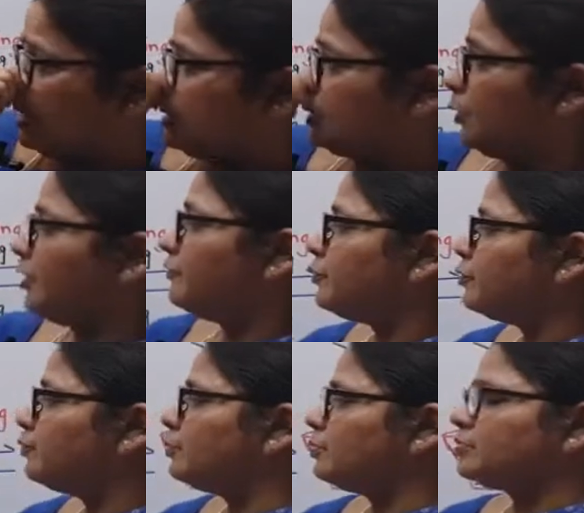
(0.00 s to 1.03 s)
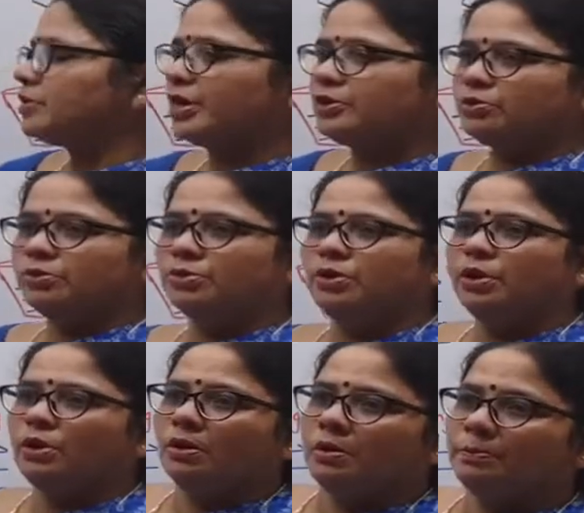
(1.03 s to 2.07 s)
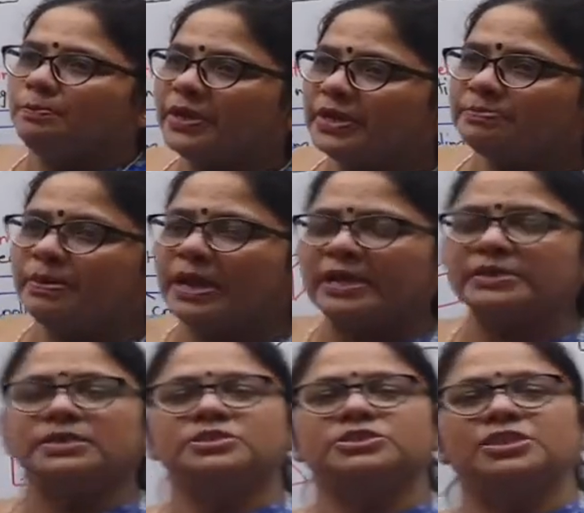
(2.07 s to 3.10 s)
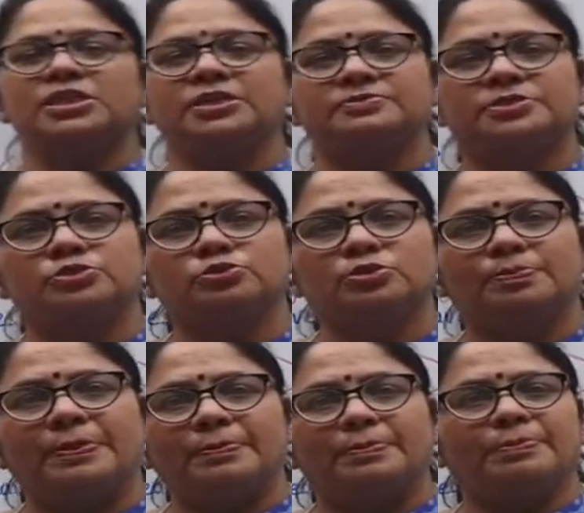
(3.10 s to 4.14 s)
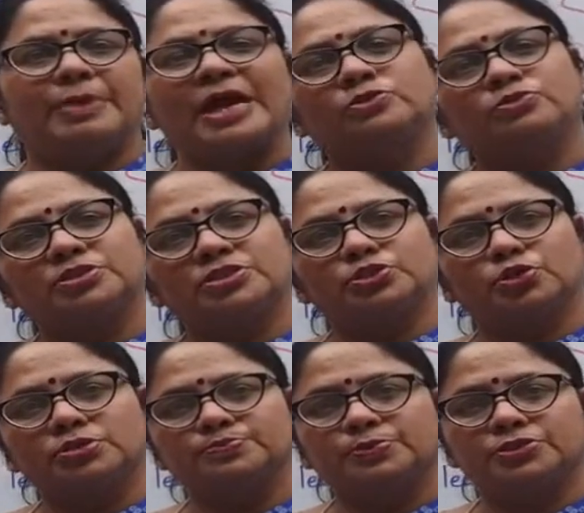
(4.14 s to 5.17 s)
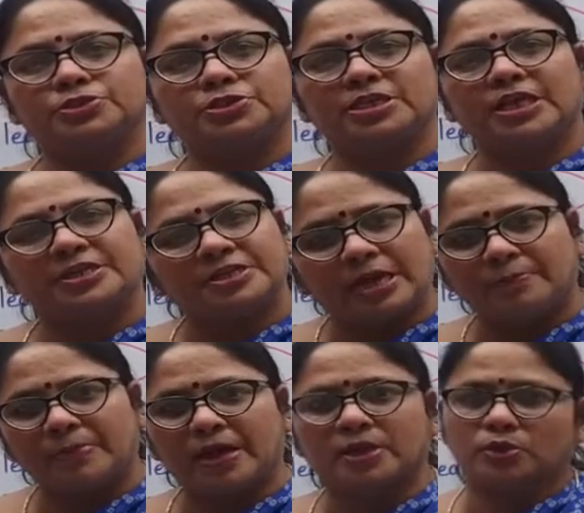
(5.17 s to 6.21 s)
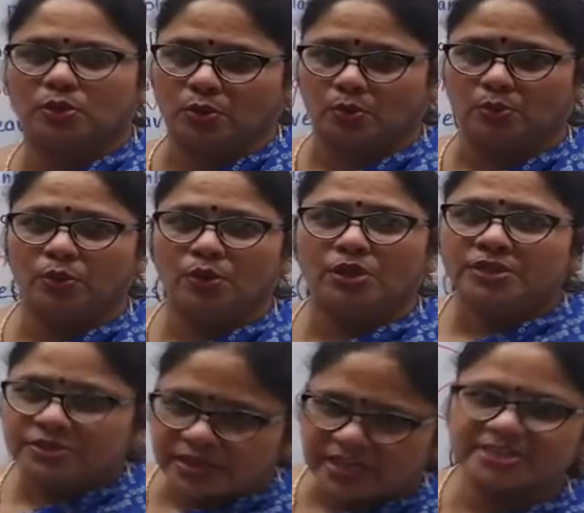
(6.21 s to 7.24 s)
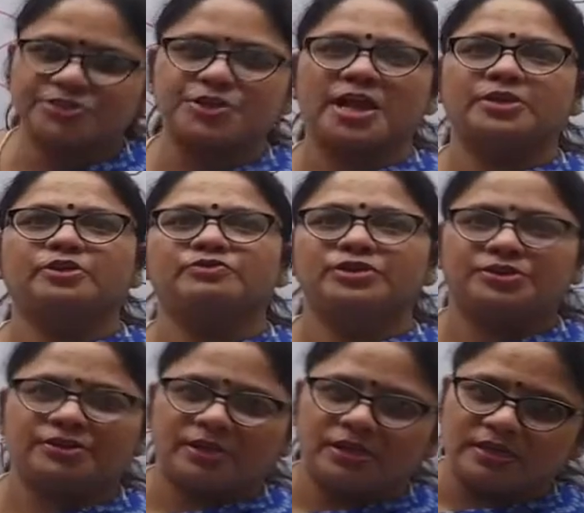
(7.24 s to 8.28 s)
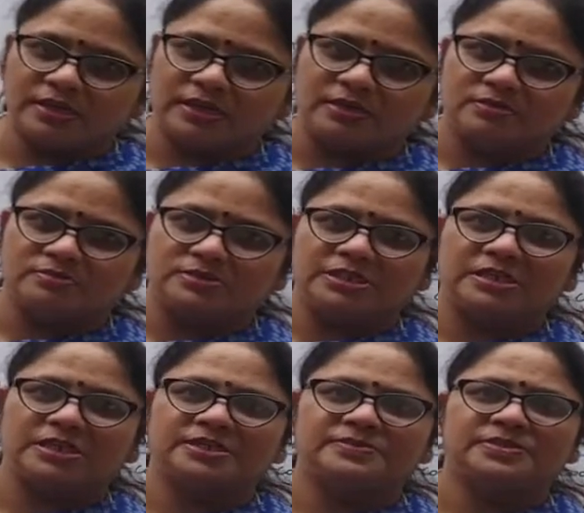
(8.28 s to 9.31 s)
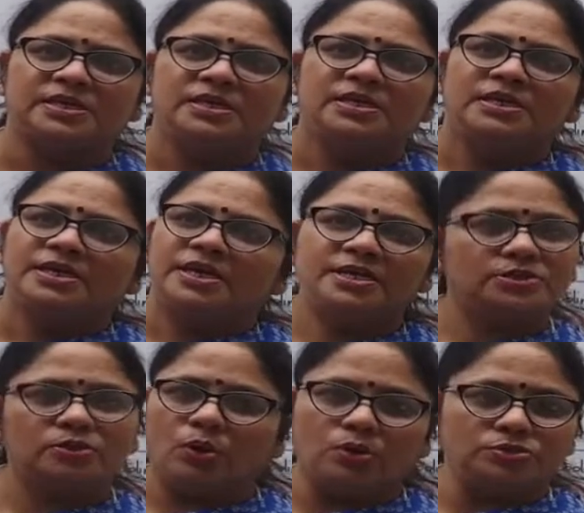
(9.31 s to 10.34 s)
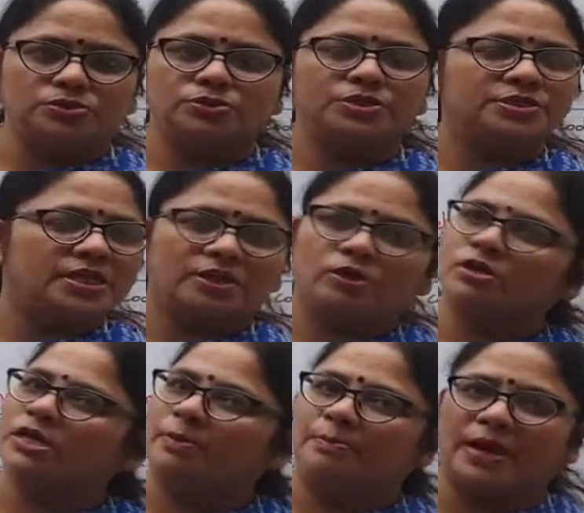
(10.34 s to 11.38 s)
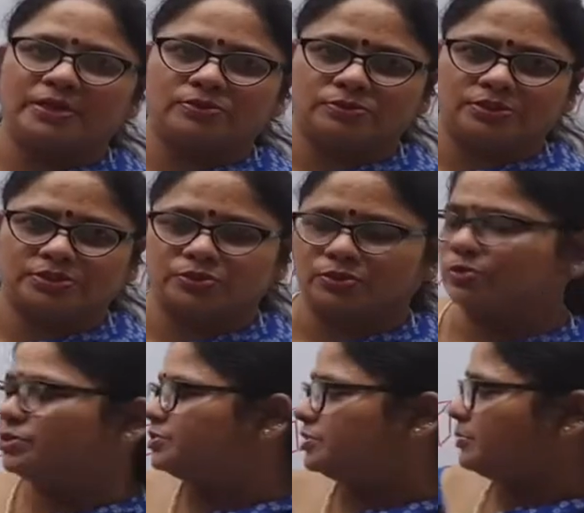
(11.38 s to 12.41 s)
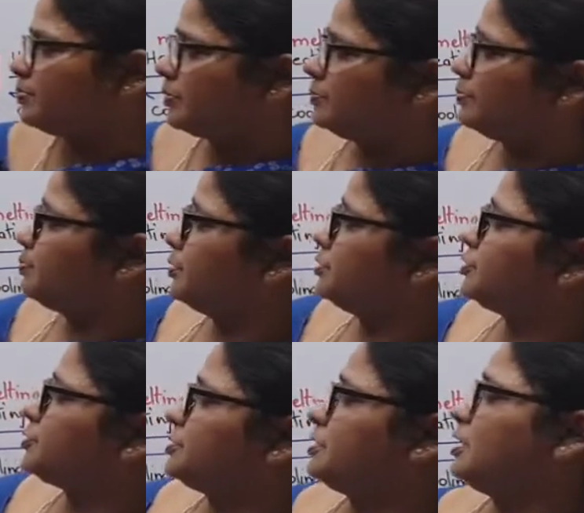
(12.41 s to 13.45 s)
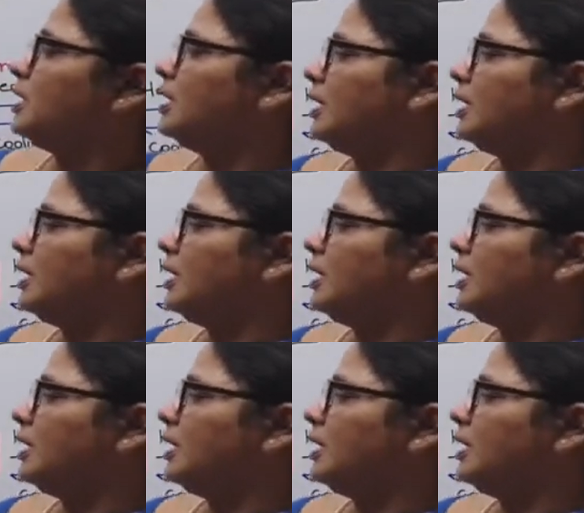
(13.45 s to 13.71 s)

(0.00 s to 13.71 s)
So if you try to bring back the tea leaves into the back to its own position, can it come back? No. The extract of the tea leaves, it goes, so it cannot come back to its original position.